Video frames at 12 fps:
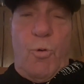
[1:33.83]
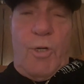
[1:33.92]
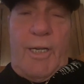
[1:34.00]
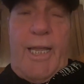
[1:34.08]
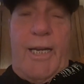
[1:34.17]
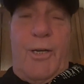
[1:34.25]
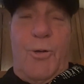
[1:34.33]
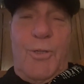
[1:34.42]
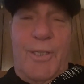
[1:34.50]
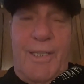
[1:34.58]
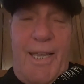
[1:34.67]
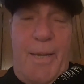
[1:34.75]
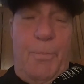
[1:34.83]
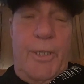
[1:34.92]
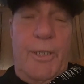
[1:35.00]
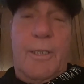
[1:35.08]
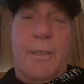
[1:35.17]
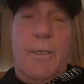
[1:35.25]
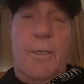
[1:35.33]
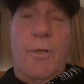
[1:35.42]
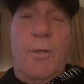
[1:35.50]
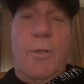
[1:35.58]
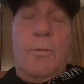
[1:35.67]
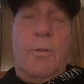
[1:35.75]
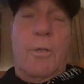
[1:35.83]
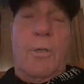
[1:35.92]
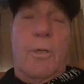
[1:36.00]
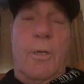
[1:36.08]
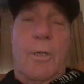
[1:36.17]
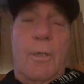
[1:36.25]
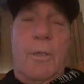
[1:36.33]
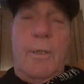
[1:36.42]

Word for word: Orlando to Tampa. He says, Oh,